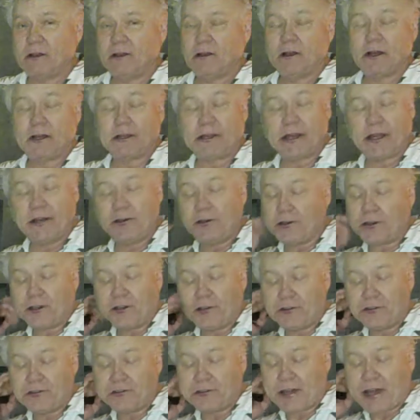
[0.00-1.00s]
Again, you can
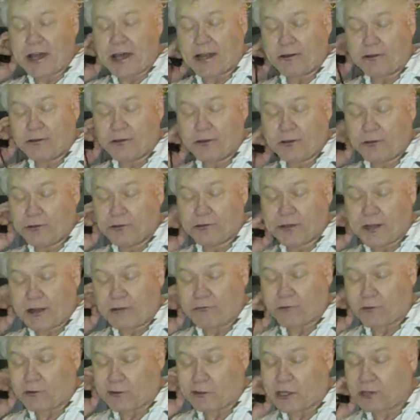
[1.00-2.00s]
use that
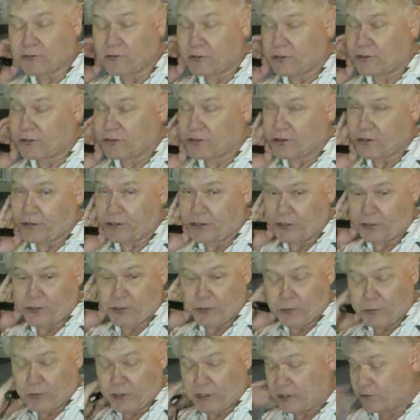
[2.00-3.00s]
for electric circuit
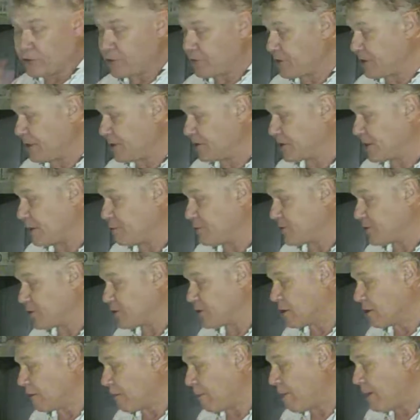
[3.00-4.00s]
too and other things, I'm
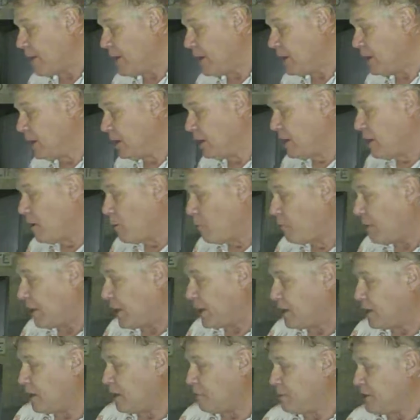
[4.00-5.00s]
sure.
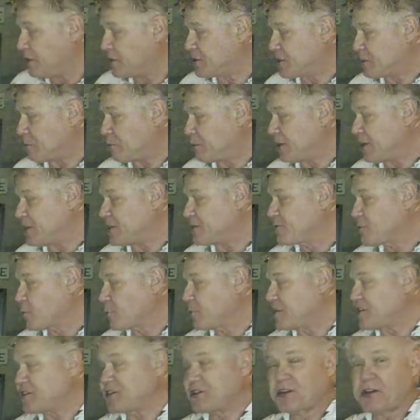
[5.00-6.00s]
But I mean, it's a place for
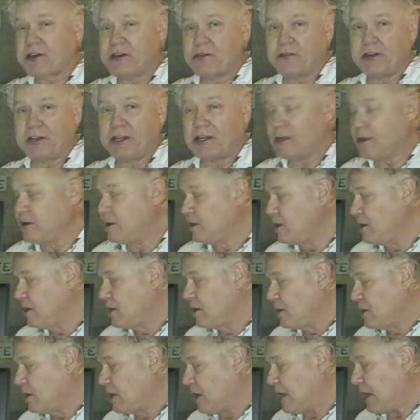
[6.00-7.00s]
receiving
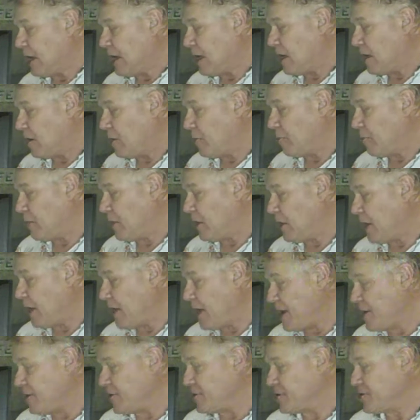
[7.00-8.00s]

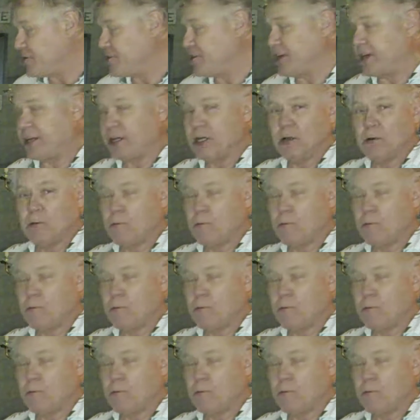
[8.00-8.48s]
energy.